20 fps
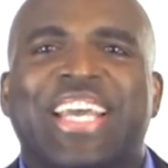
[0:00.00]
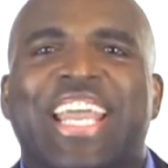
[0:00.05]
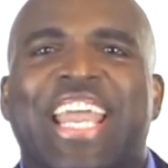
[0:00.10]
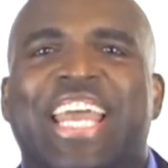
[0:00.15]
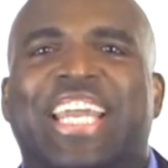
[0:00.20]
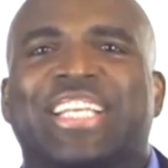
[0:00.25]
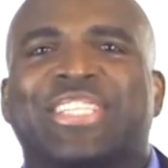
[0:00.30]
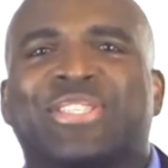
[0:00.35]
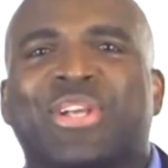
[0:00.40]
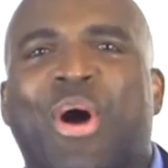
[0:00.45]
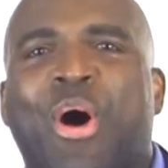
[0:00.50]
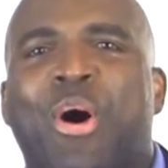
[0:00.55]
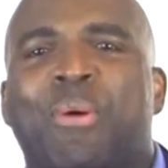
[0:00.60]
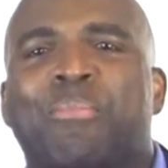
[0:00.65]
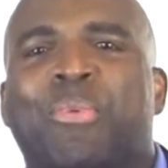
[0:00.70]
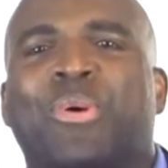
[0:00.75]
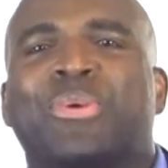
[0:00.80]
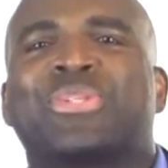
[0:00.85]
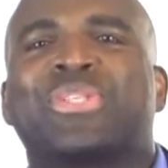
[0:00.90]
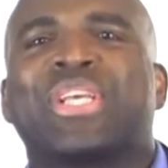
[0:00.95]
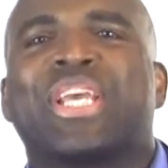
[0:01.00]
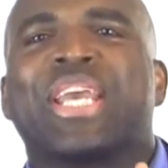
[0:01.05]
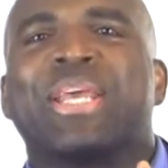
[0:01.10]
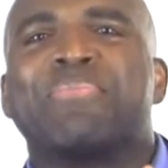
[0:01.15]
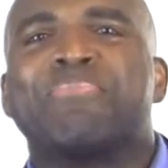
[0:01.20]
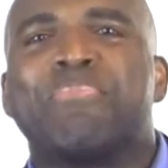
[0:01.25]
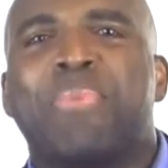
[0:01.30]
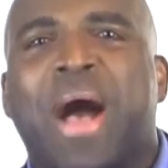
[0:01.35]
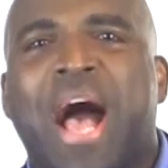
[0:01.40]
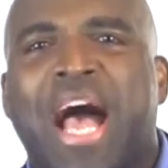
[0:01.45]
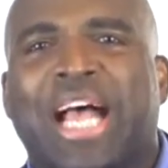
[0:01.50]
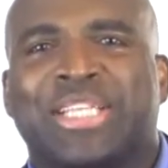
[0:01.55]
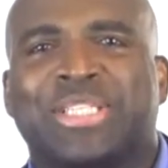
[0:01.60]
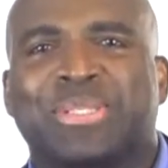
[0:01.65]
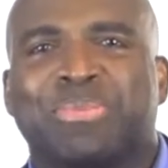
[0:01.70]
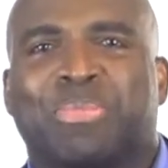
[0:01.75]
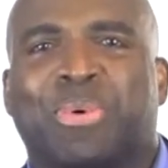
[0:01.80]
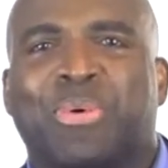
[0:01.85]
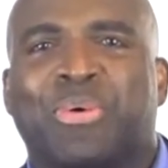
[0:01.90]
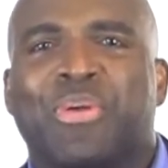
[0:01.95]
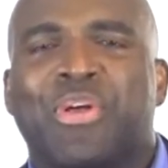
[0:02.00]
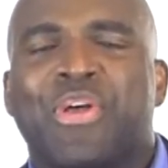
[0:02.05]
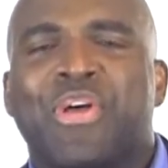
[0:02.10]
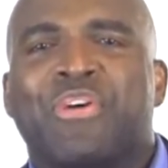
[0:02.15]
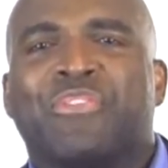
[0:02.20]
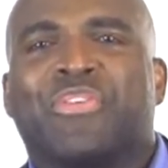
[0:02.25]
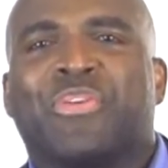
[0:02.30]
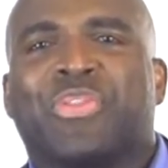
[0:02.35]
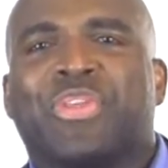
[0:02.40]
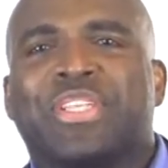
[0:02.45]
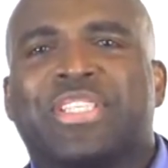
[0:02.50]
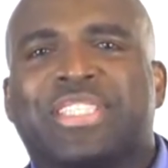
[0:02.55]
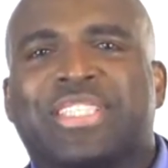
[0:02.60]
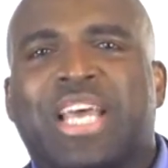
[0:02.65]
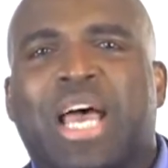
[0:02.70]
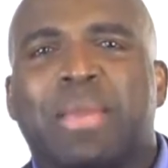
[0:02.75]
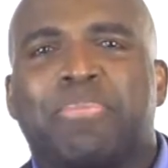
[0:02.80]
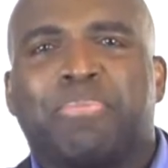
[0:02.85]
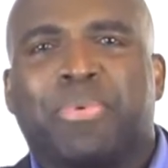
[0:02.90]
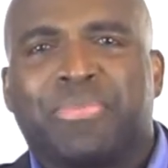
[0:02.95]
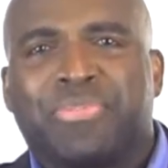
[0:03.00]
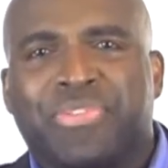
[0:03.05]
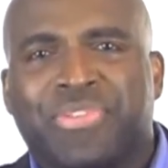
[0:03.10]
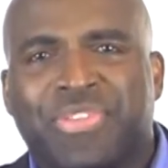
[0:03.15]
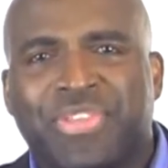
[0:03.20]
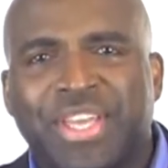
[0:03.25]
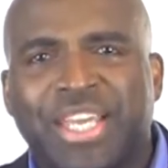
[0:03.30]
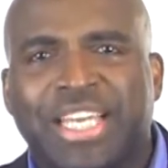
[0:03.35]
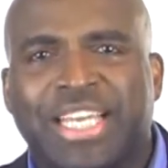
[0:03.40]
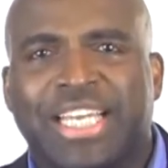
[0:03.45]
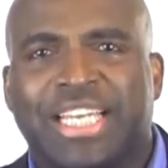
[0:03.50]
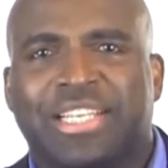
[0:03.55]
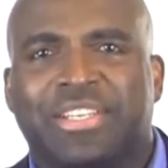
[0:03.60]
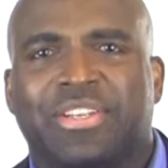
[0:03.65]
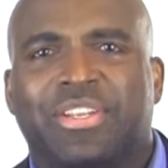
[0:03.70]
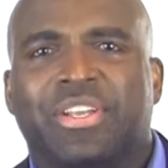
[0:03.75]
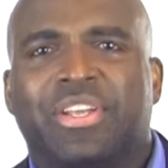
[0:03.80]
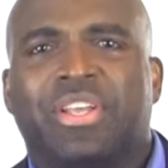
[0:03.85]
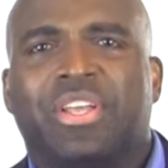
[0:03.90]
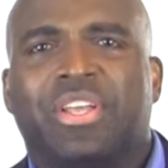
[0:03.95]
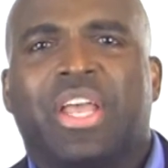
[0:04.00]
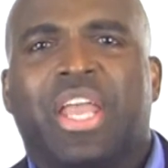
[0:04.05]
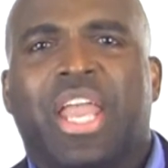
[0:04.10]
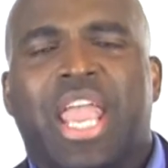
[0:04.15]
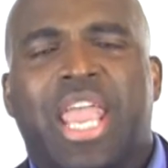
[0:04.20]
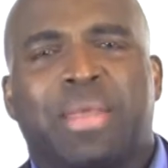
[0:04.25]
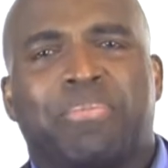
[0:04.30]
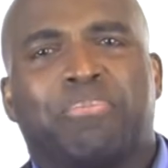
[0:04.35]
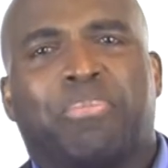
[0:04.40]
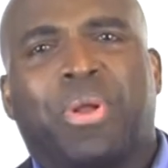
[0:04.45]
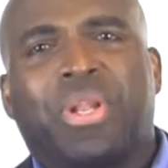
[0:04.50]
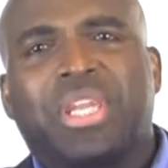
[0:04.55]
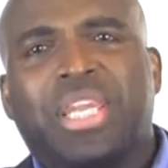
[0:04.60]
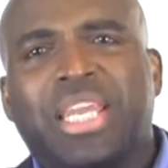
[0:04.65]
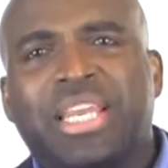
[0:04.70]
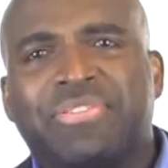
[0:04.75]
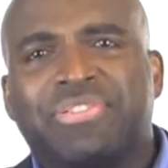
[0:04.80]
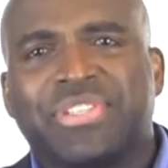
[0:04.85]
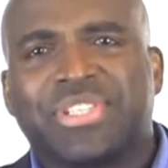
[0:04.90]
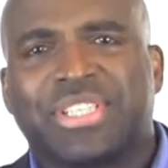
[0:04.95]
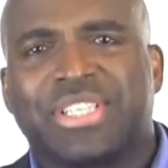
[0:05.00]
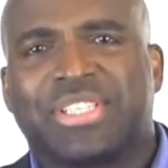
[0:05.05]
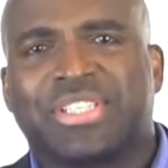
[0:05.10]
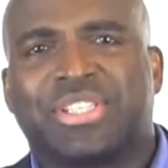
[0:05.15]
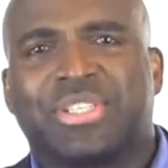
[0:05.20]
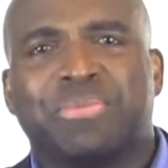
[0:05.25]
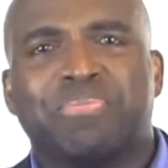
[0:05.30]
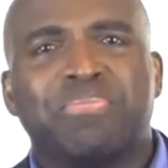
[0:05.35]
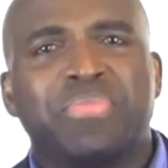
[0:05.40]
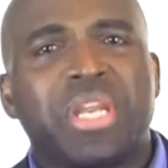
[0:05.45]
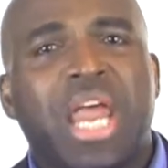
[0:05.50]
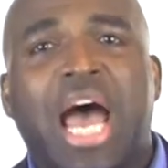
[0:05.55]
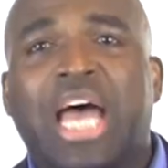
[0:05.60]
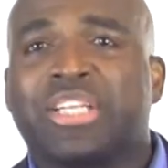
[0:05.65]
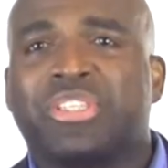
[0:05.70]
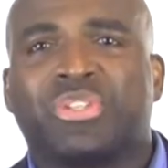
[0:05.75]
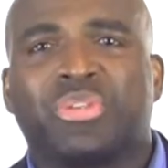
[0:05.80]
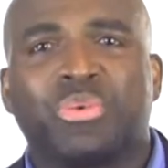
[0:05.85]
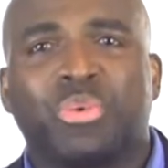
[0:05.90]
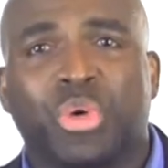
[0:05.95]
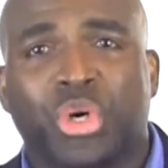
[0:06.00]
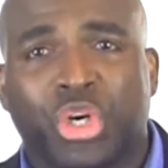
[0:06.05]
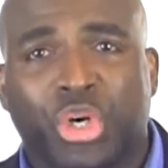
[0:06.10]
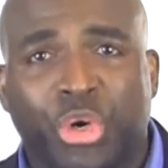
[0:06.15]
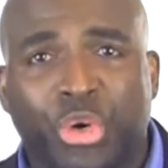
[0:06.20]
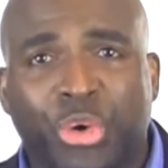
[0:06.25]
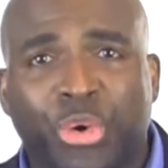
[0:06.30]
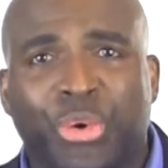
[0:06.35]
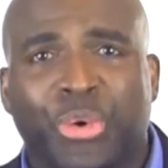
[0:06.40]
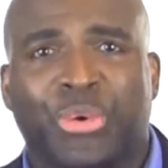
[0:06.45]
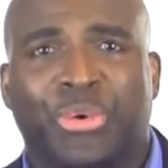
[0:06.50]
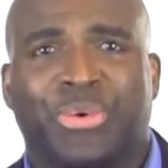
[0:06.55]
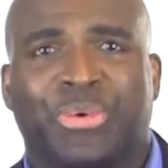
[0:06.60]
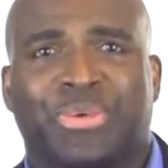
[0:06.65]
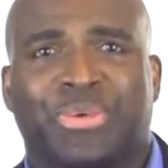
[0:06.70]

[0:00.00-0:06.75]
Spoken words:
It is almost impossible for this type of thinking and belief system not to occur.